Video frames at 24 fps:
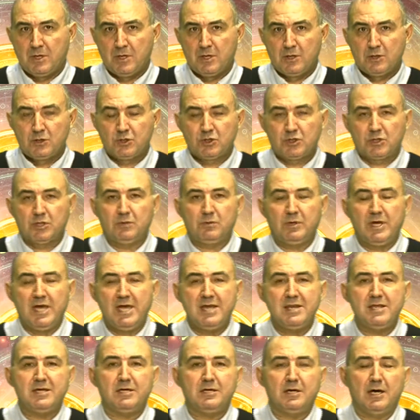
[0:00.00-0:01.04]
So
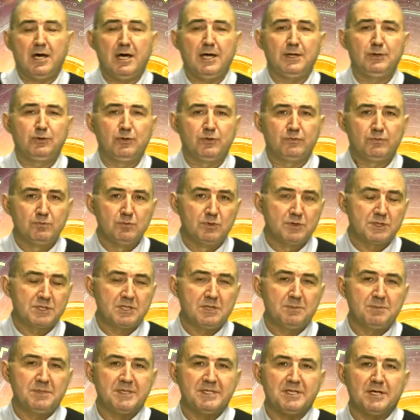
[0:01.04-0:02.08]
any kind of
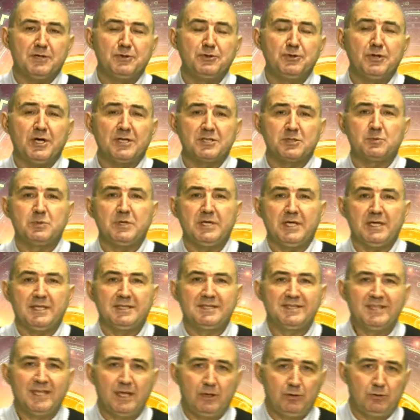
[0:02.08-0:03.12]
Muslim cannot be
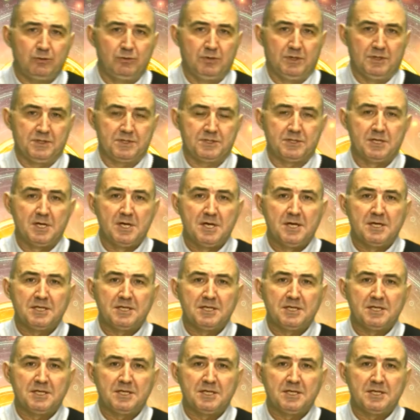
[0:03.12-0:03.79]
terrorist,